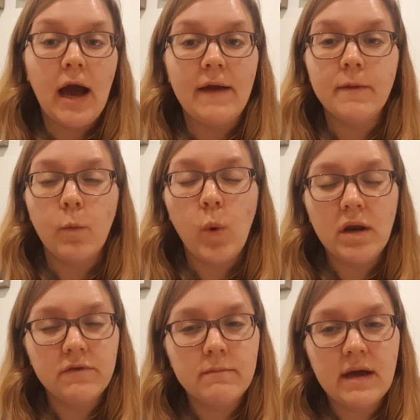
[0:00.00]
And
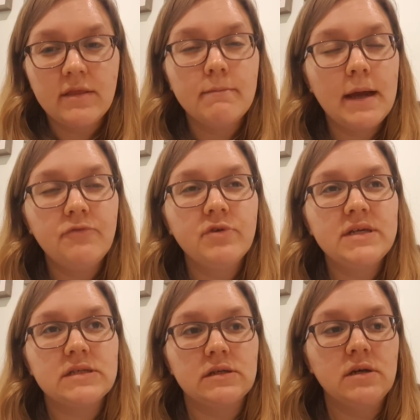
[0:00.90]
one of the main
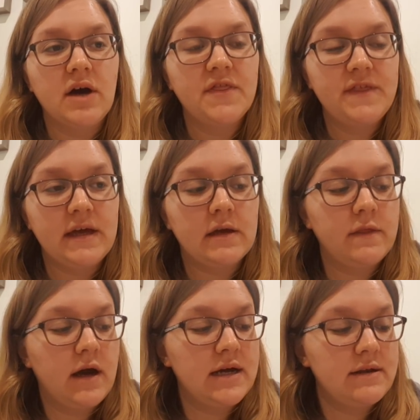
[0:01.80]
reason I think
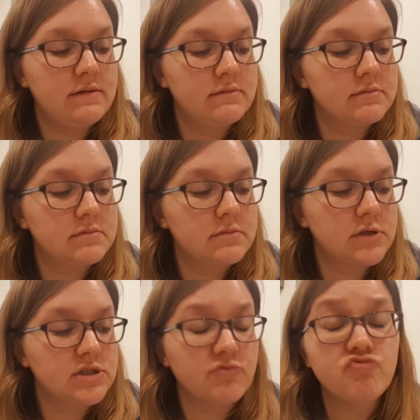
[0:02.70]
that
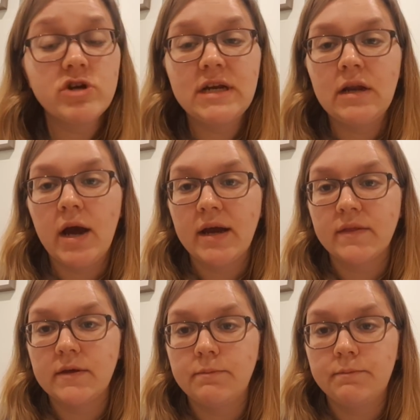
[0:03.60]
because I really like
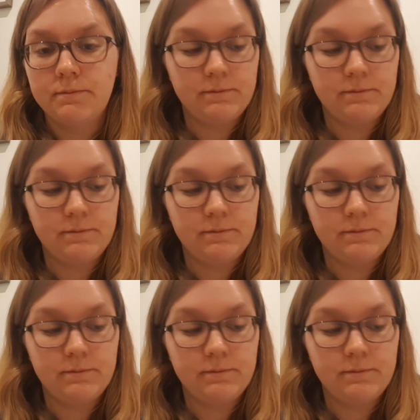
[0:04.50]
the